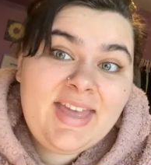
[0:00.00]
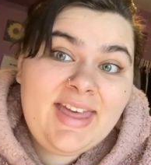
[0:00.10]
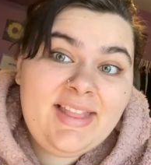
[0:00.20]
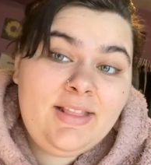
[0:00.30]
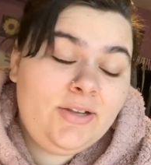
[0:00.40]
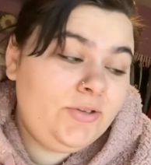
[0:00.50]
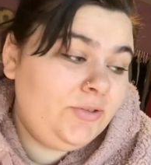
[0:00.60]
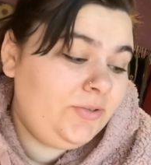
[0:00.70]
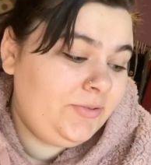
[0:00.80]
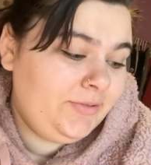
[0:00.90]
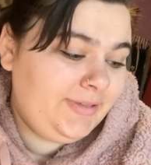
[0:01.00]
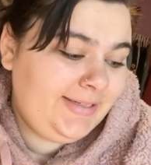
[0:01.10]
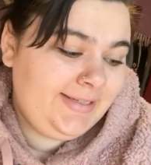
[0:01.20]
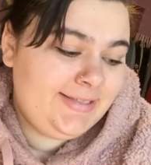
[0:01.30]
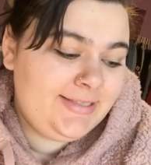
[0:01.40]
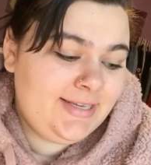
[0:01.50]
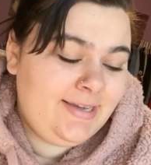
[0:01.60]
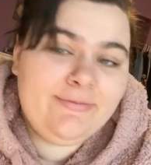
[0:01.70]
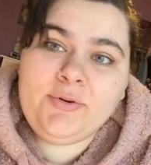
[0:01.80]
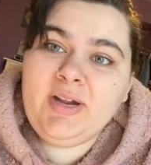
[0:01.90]
Hello, it is
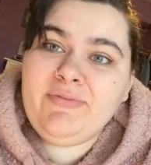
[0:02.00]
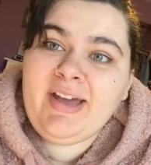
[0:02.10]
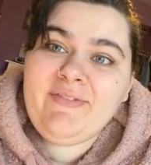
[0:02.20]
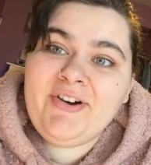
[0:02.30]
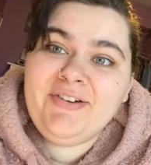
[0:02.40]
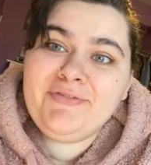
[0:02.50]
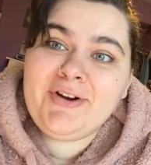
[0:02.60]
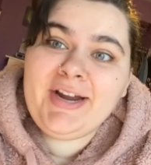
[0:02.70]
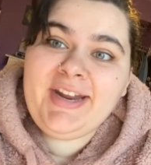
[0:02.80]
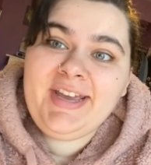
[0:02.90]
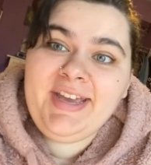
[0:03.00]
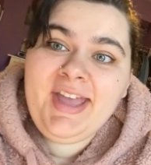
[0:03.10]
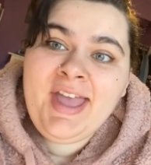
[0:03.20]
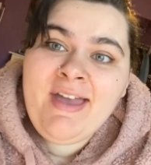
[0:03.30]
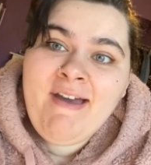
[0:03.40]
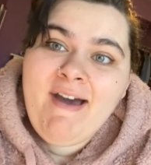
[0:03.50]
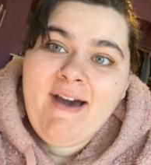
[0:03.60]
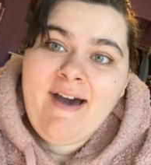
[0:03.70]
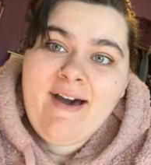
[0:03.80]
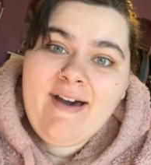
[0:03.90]
8:45 on Friday.
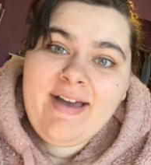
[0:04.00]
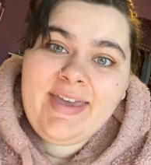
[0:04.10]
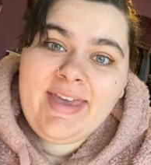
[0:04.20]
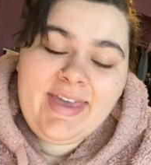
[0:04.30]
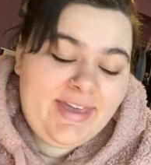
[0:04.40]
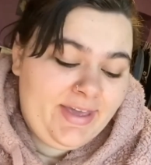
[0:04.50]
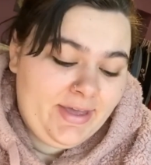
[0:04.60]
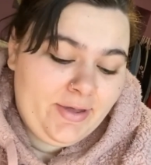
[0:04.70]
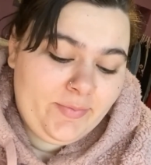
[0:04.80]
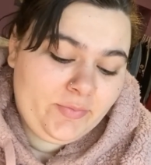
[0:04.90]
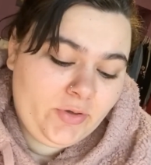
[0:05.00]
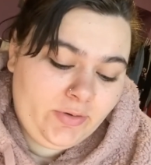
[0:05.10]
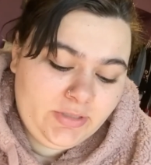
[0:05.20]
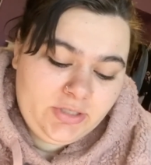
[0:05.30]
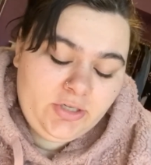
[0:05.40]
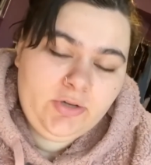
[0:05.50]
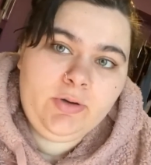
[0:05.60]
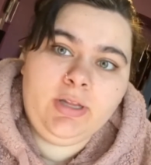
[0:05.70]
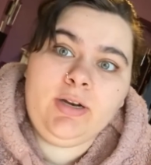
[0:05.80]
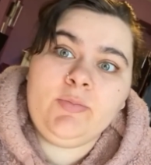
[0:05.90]
I am going to do a
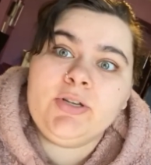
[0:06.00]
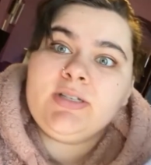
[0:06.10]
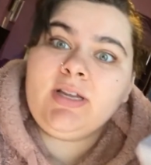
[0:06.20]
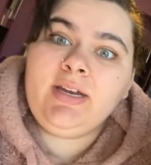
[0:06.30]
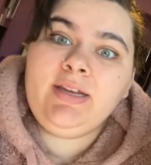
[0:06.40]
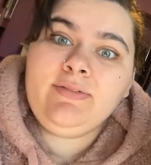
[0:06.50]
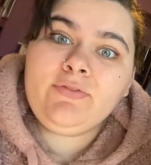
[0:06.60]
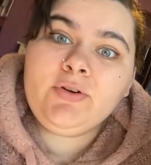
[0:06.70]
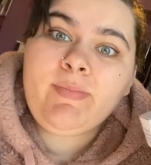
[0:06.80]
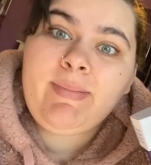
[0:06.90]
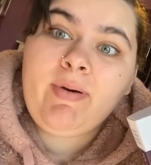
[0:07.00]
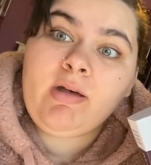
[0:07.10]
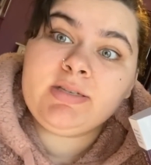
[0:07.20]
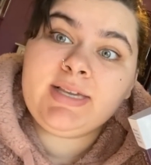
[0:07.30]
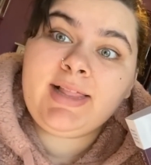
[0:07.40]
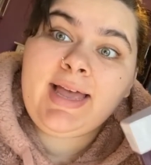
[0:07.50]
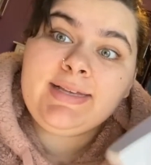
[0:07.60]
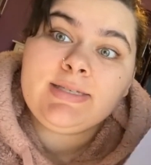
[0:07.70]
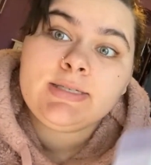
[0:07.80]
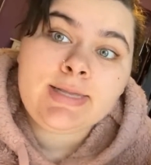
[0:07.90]
little more studying for my policy
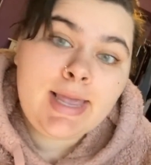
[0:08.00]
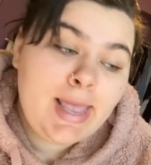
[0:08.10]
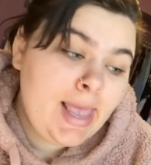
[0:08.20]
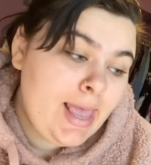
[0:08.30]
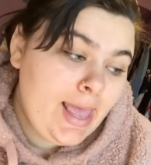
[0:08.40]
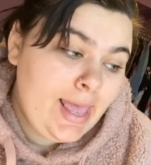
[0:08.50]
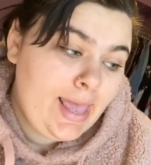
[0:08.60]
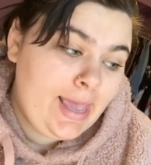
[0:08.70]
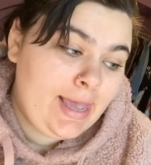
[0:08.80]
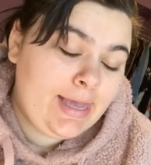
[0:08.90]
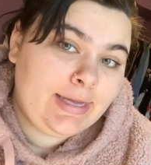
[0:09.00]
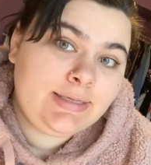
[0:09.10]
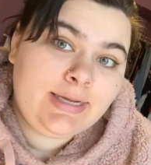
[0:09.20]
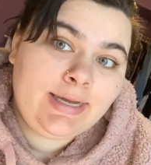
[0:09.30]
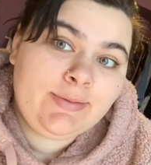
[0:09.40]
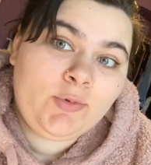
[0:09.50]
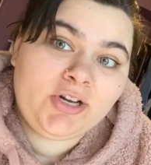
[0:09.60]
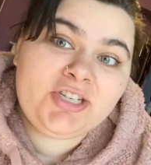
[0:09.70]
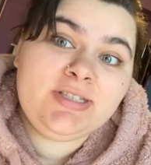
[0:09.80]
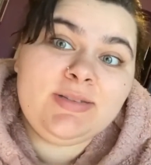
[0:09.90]
class, and I am
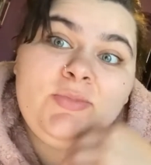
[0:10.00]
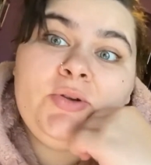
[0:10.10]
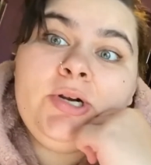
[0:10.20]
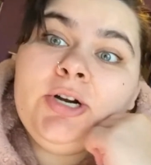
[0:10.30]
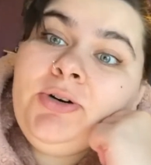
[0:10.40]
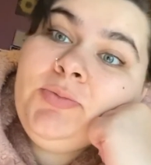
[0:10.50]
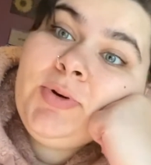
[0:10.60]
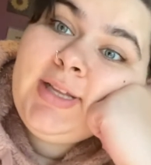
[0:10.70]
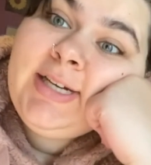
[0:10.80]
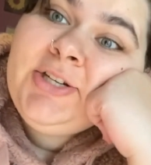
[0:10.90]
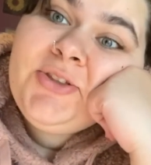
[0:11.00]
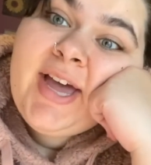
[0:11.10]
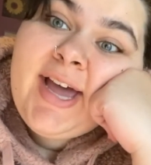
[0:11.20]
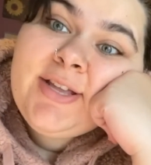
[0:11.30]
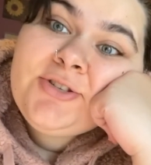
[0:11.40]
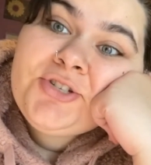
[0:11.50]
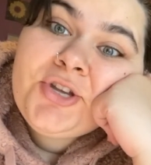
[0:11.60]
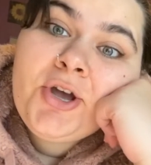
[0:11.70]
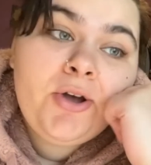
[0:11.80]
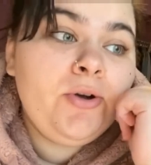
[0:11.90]
watching some New Girl while I do that.
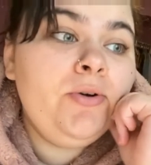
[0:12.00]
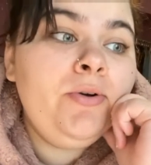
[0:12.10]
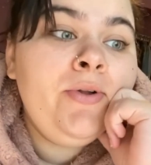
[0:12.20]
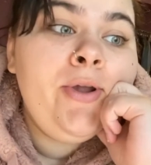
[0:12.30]
So